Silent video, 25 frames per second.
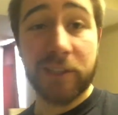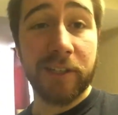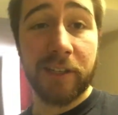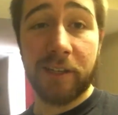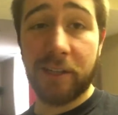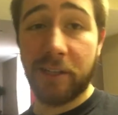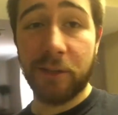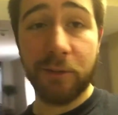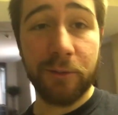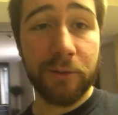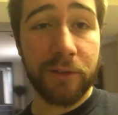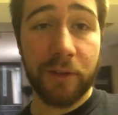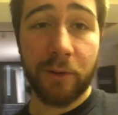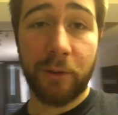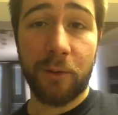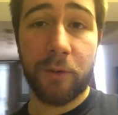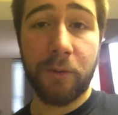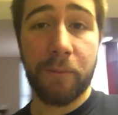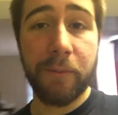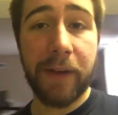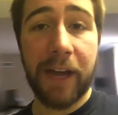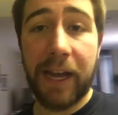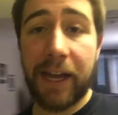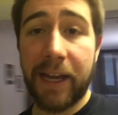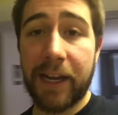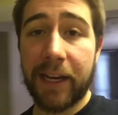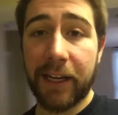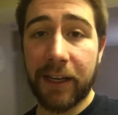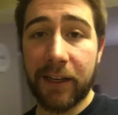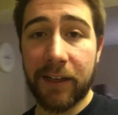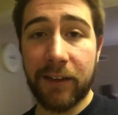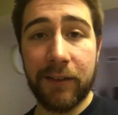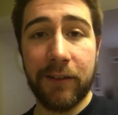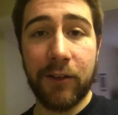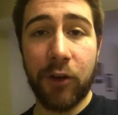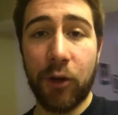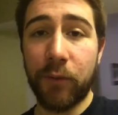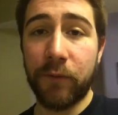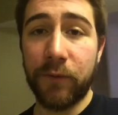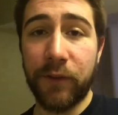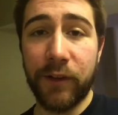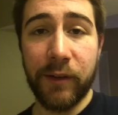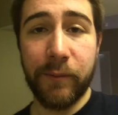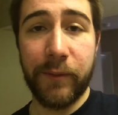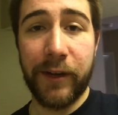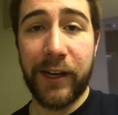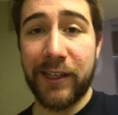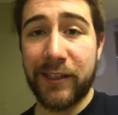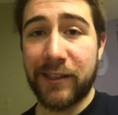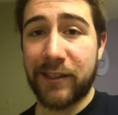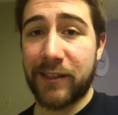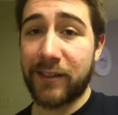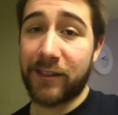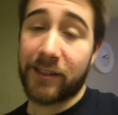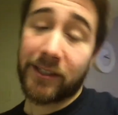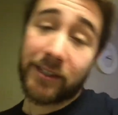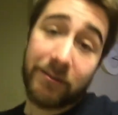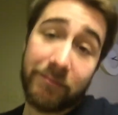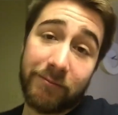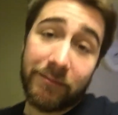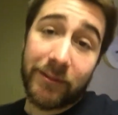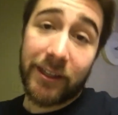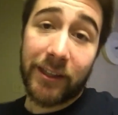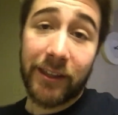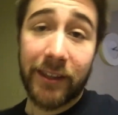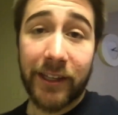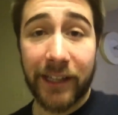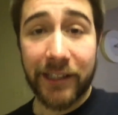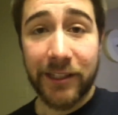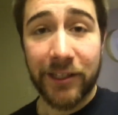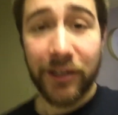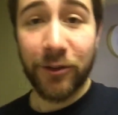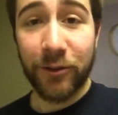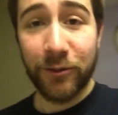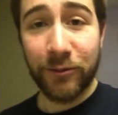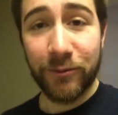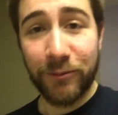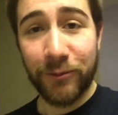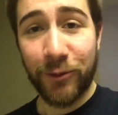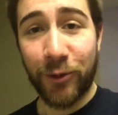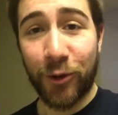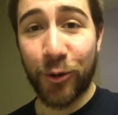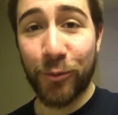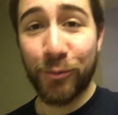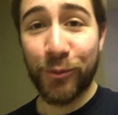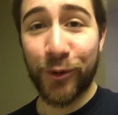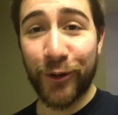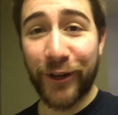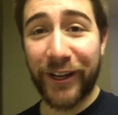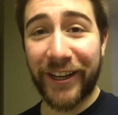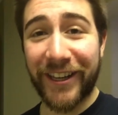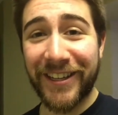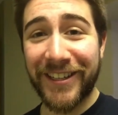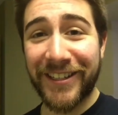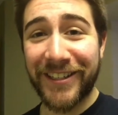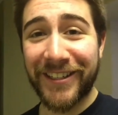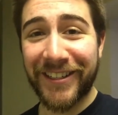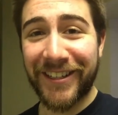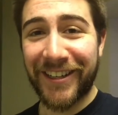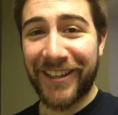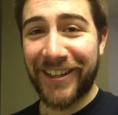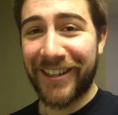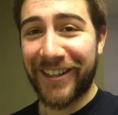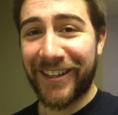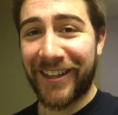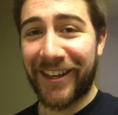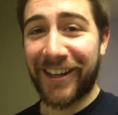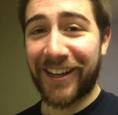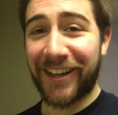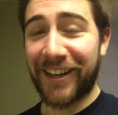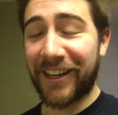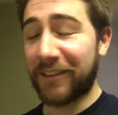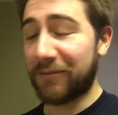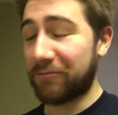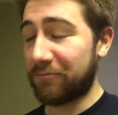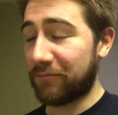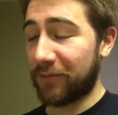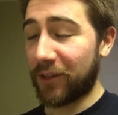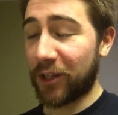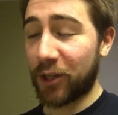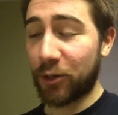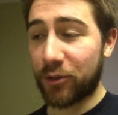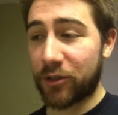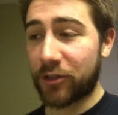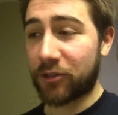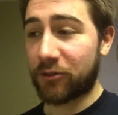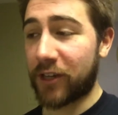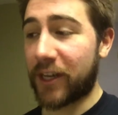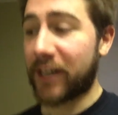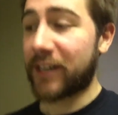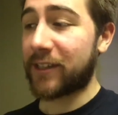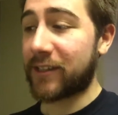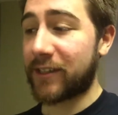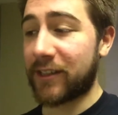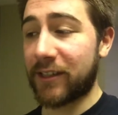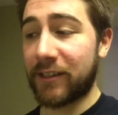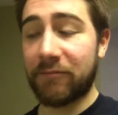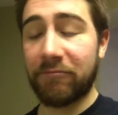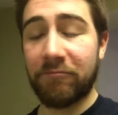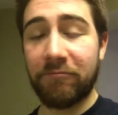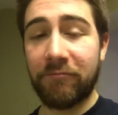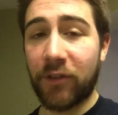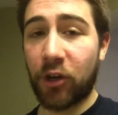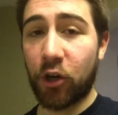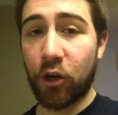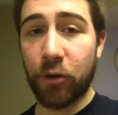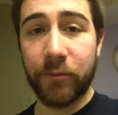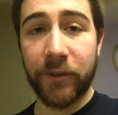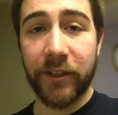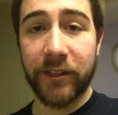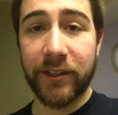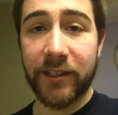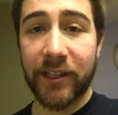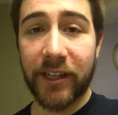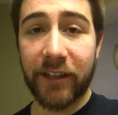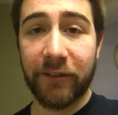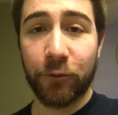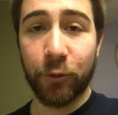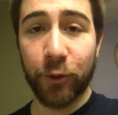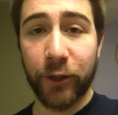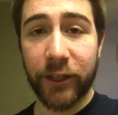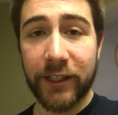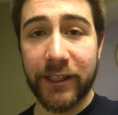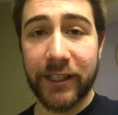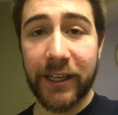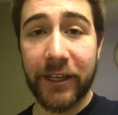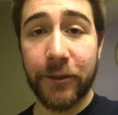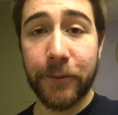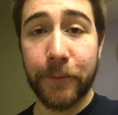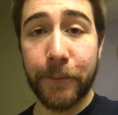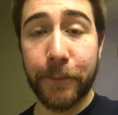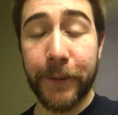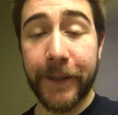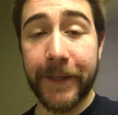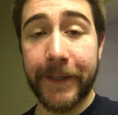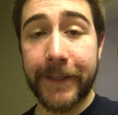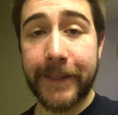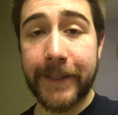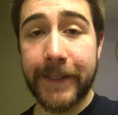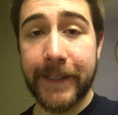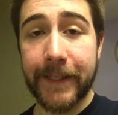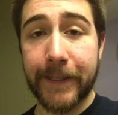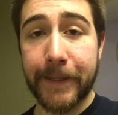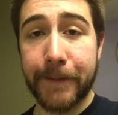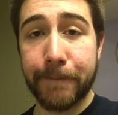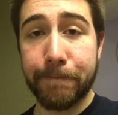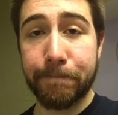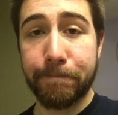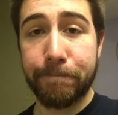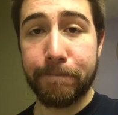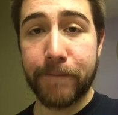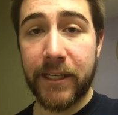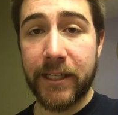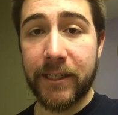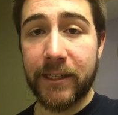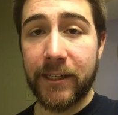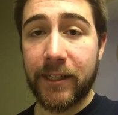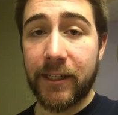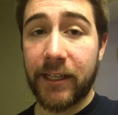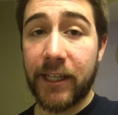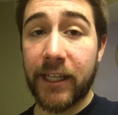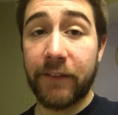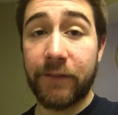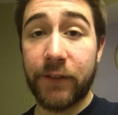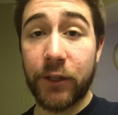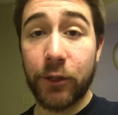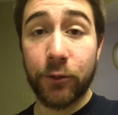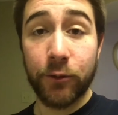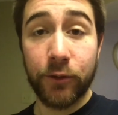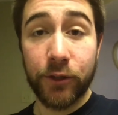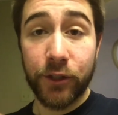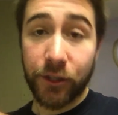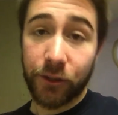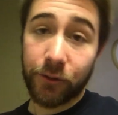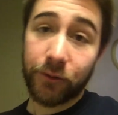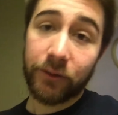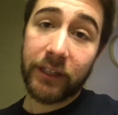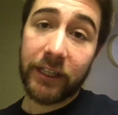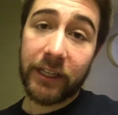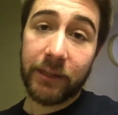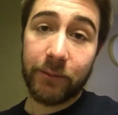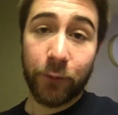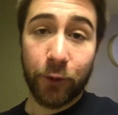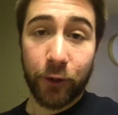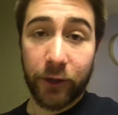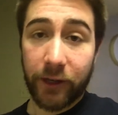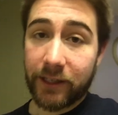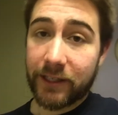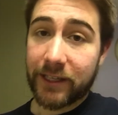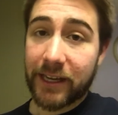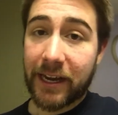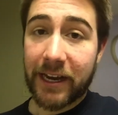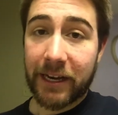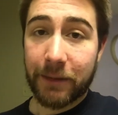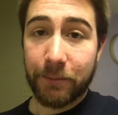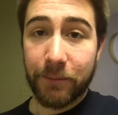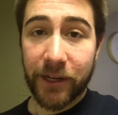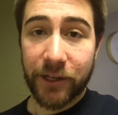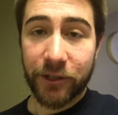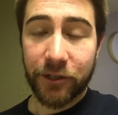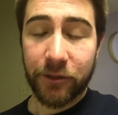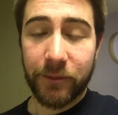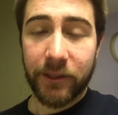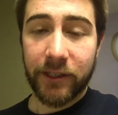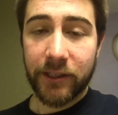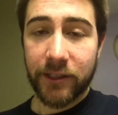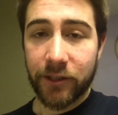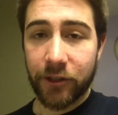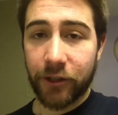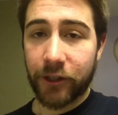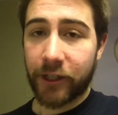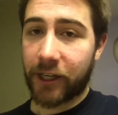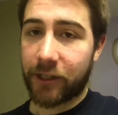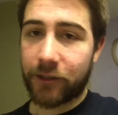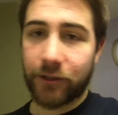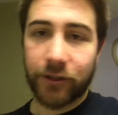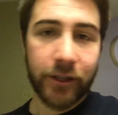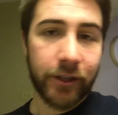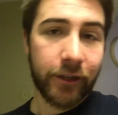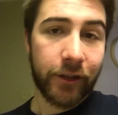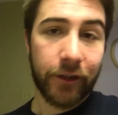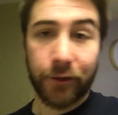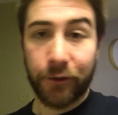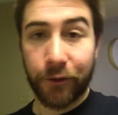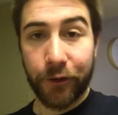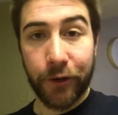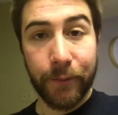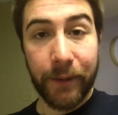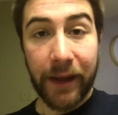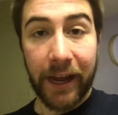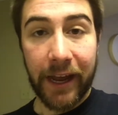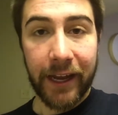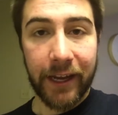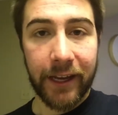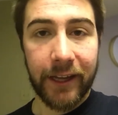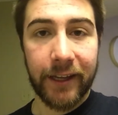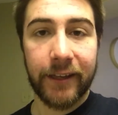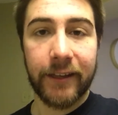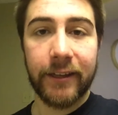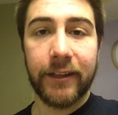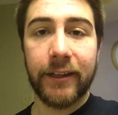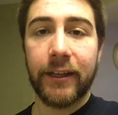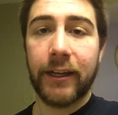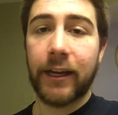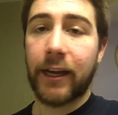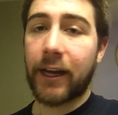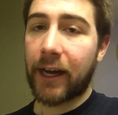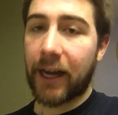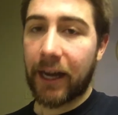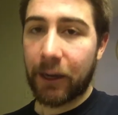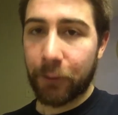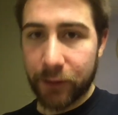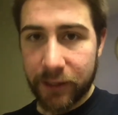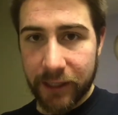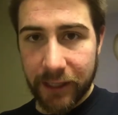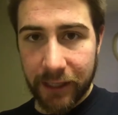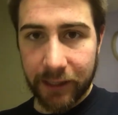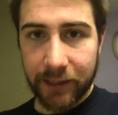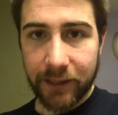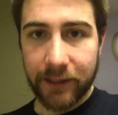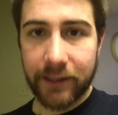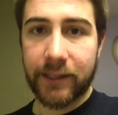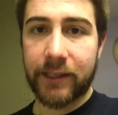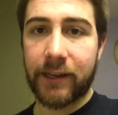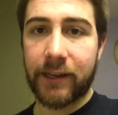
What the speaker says: going to use the whole bag and hope for the best, because that's how homebrewing is. Low stress and hope the stuff works out. But if you do need more exact measurements, you're not just going to throw a bag in. I would take this